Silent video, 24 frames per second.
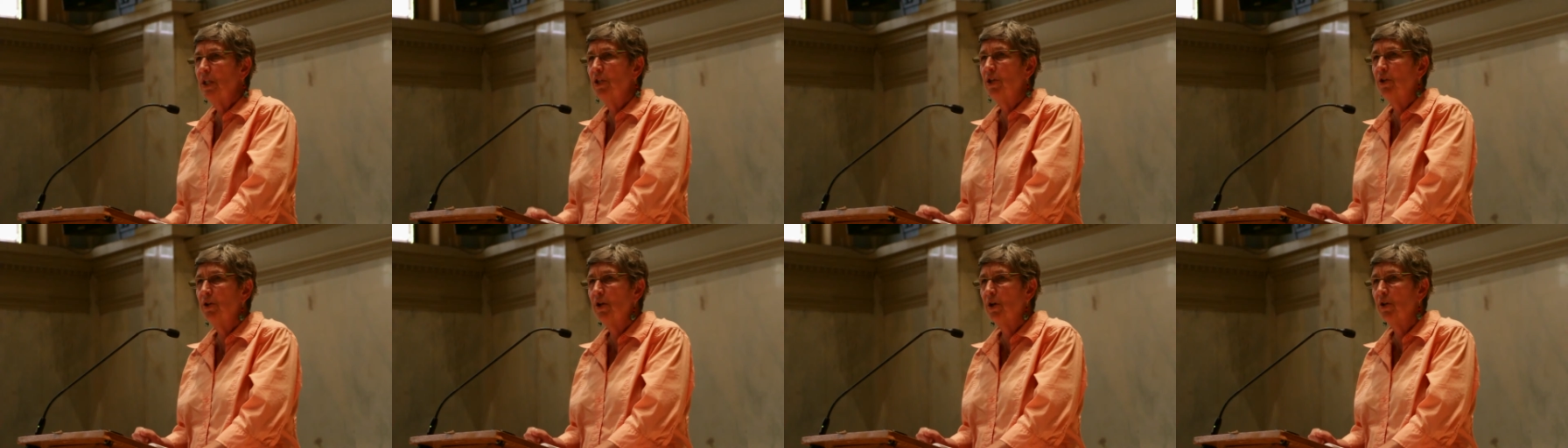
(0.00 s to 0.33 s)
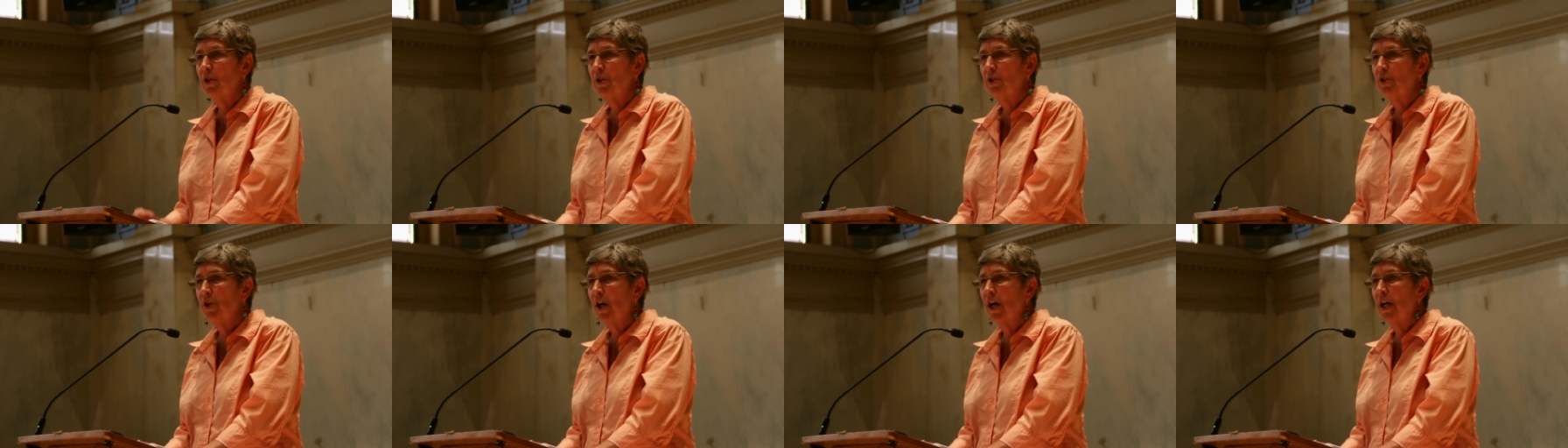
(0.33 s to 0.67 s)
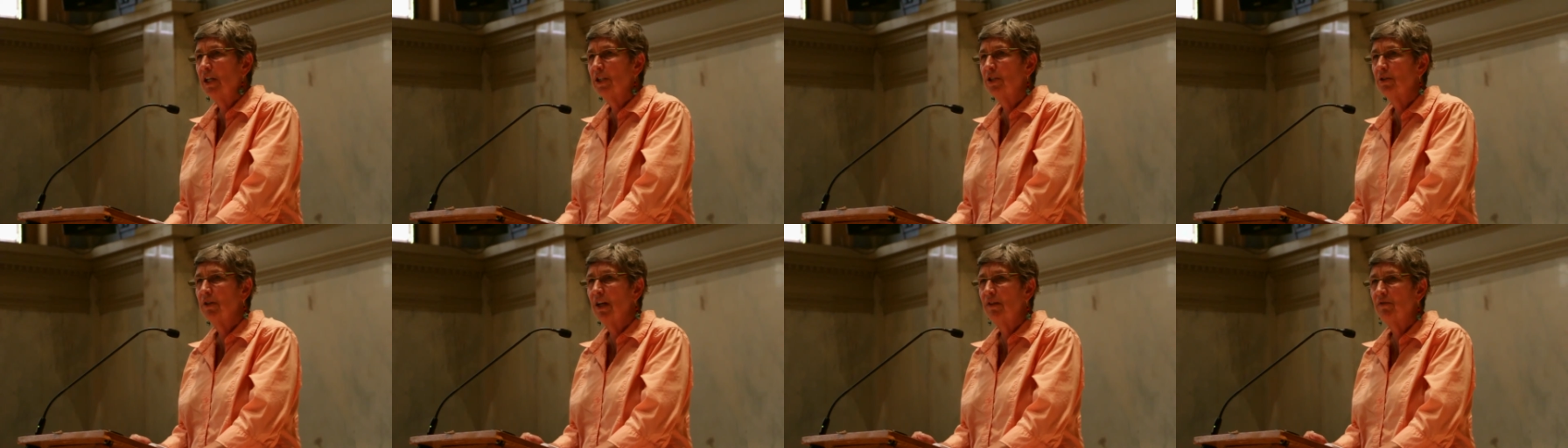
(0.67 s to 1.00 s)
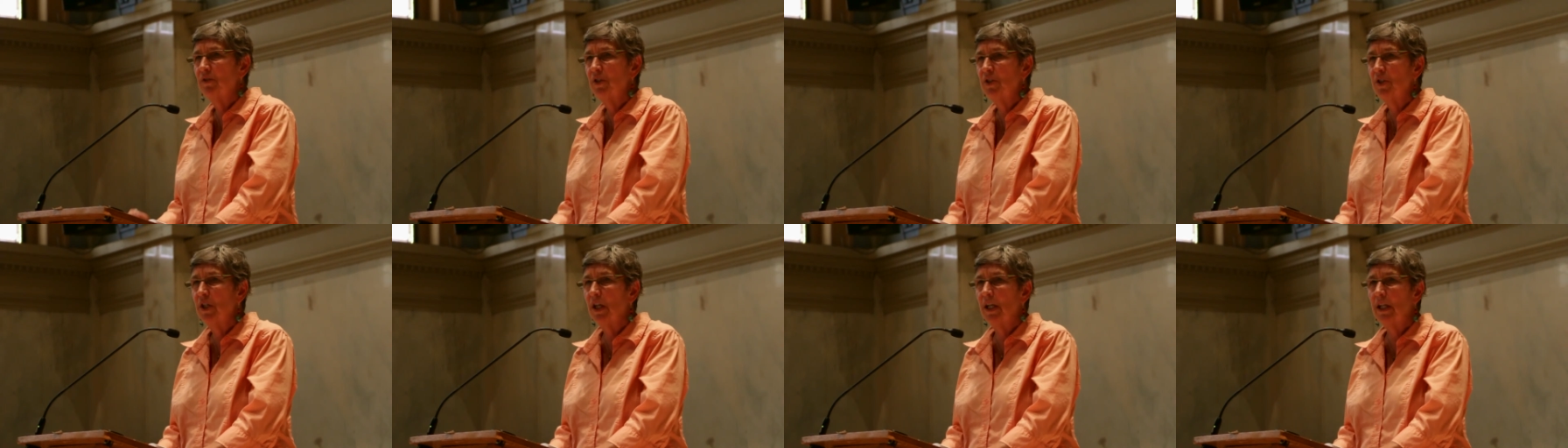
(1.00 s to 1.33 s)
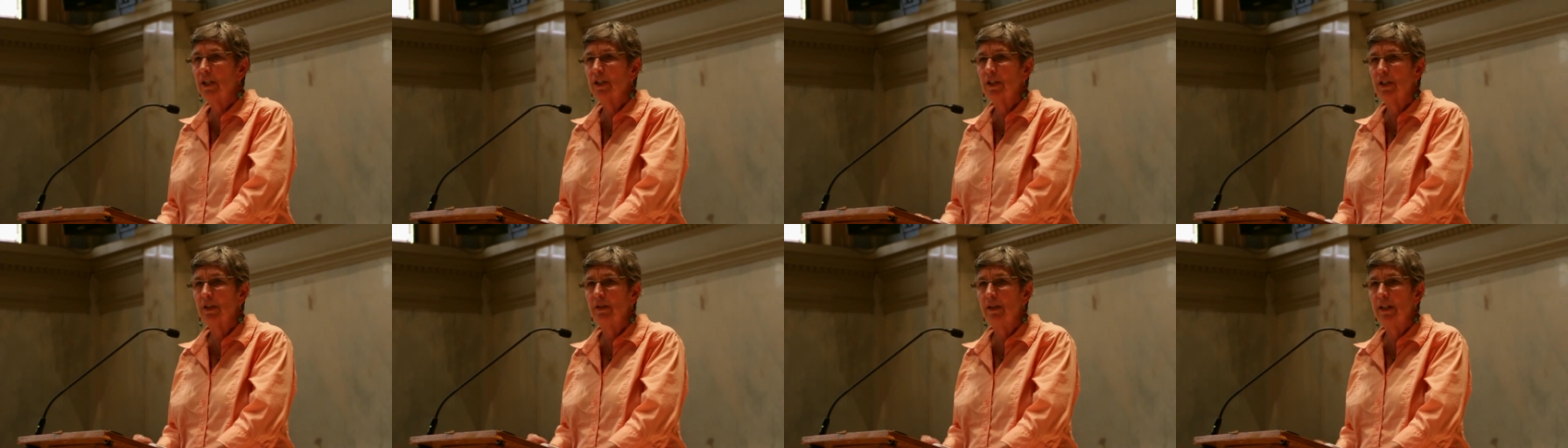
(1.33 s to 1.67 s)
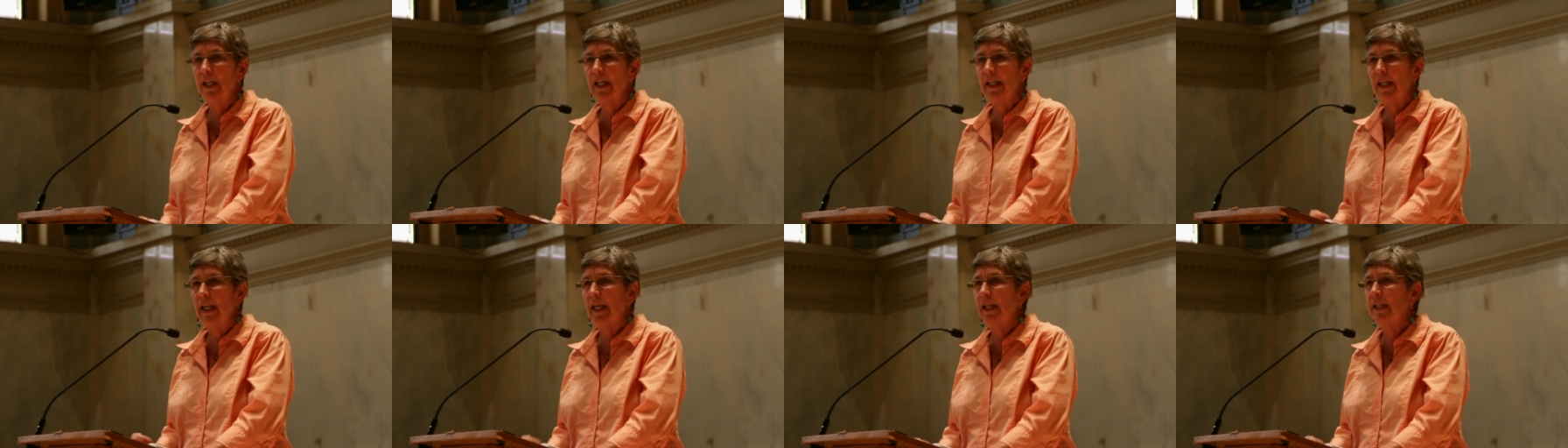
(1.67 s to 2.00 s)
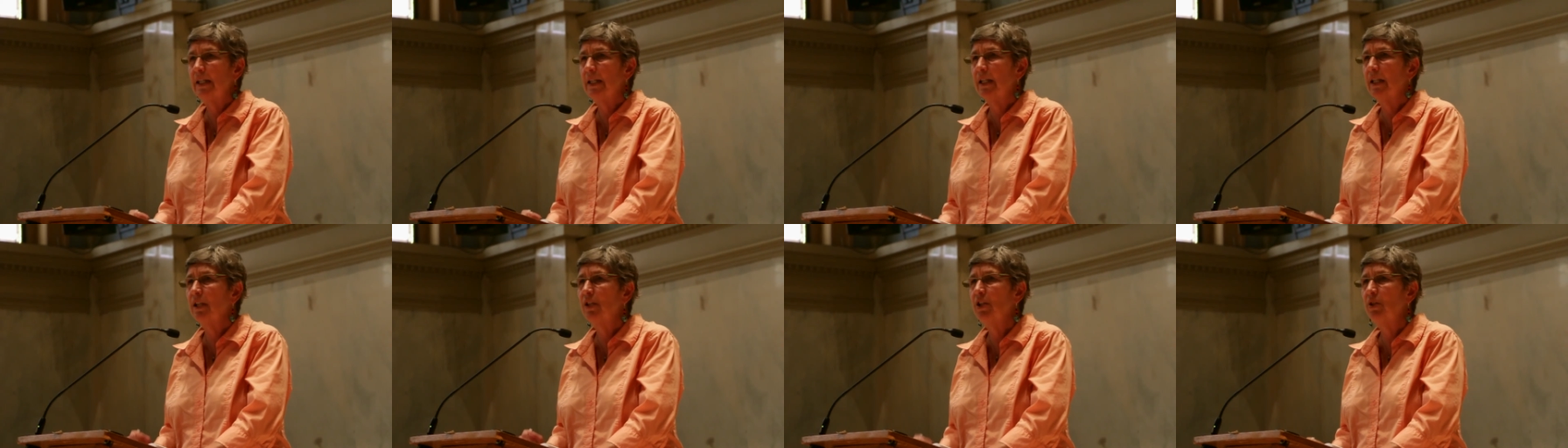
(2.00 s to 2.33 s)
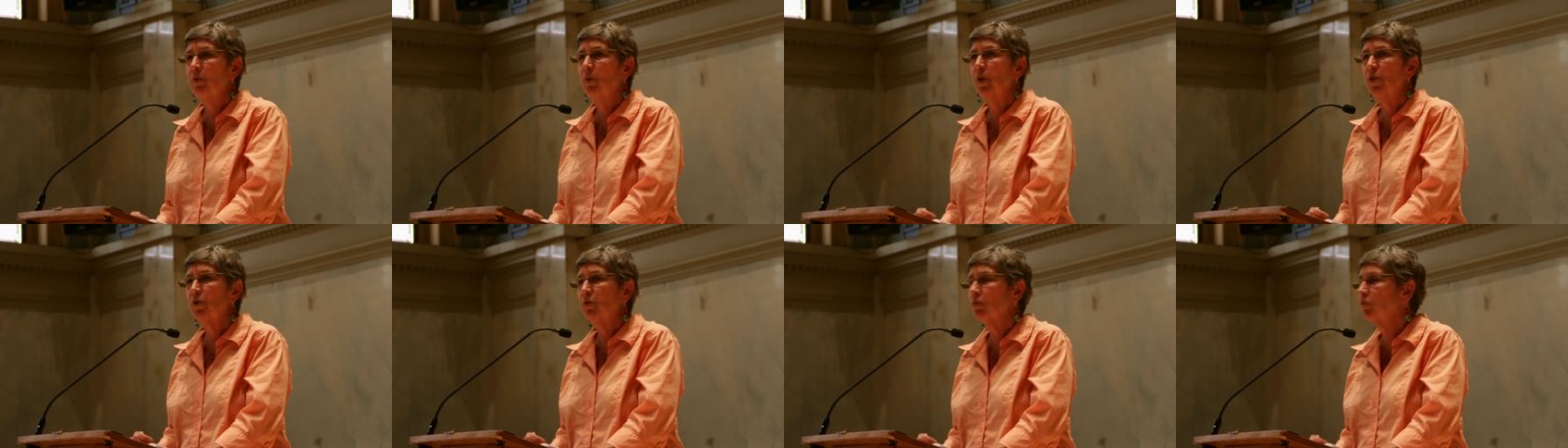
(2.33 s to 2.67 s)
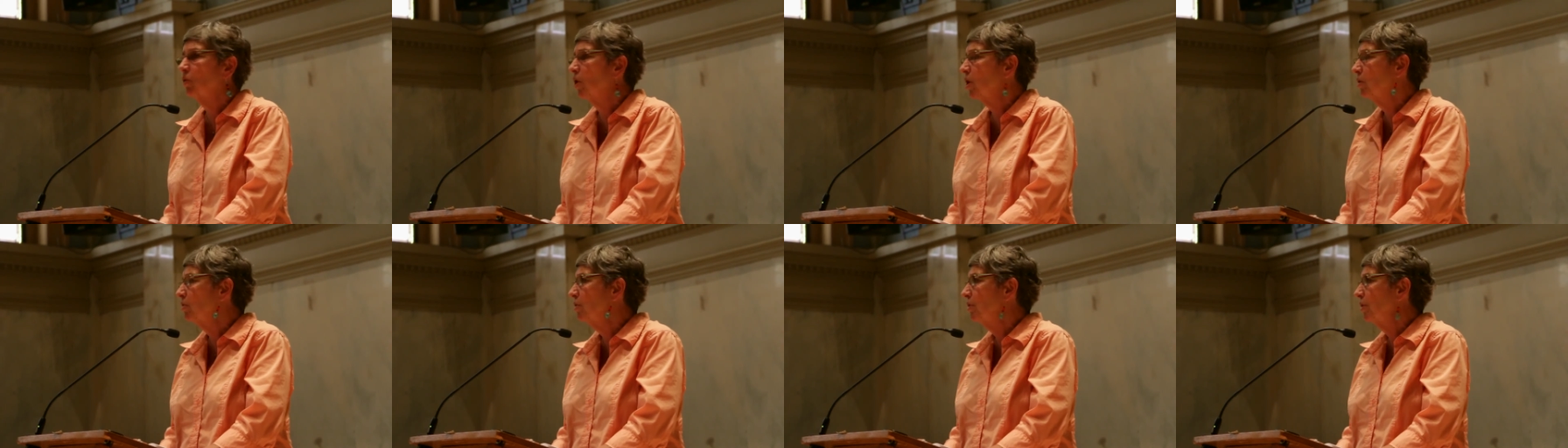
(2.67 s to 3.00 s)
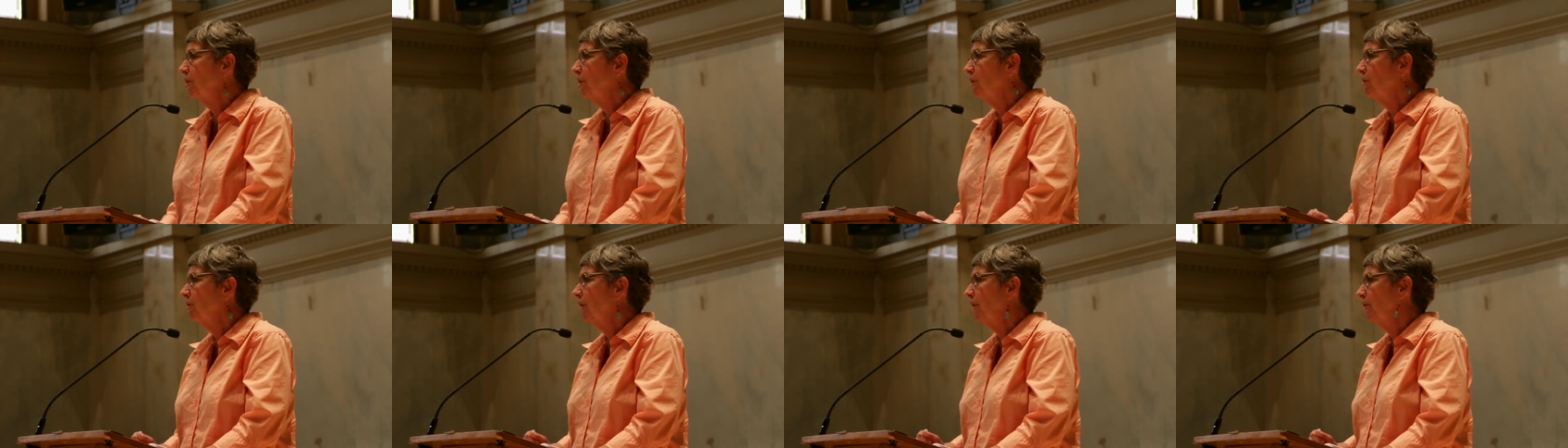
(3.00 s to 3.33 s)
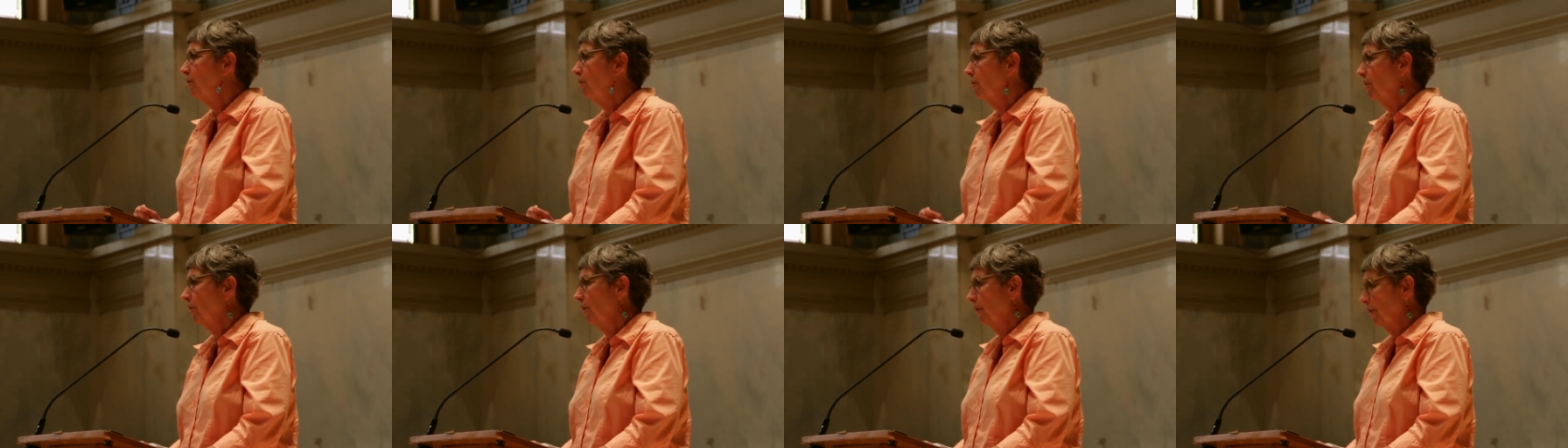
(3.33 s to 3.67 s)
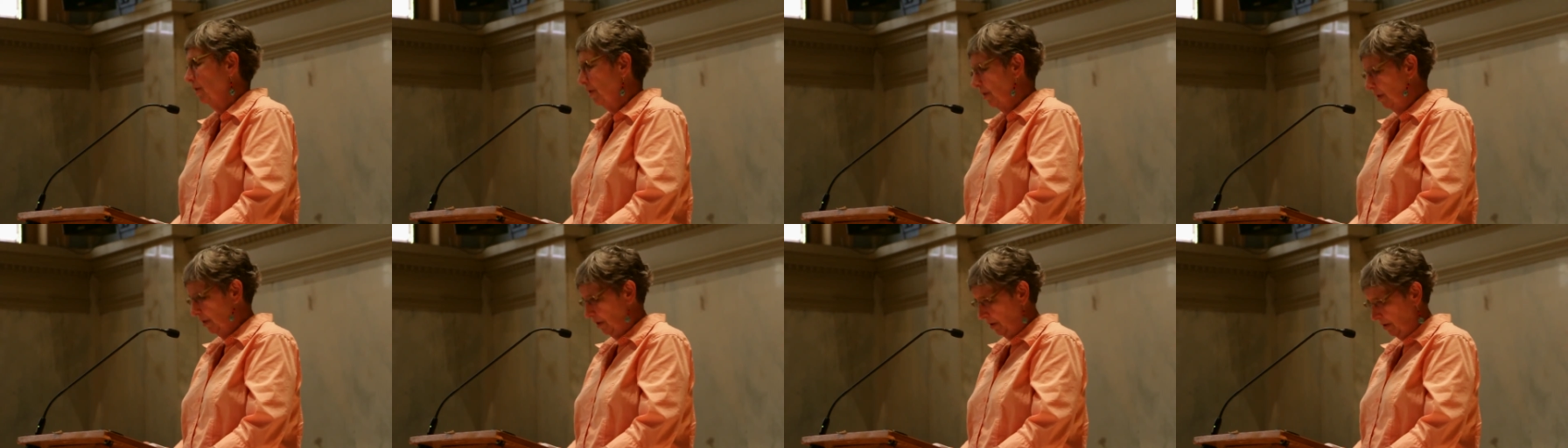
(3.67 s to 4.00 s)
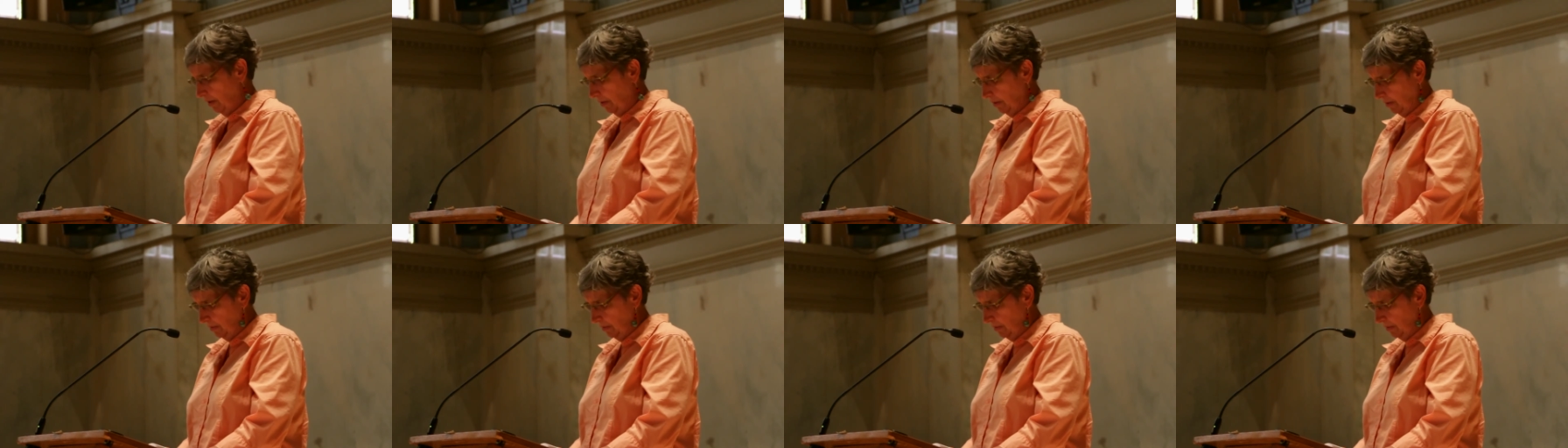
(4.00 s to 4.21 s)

and you go to doctor after doctor and they can't tell you what's wrong with you and you hurt.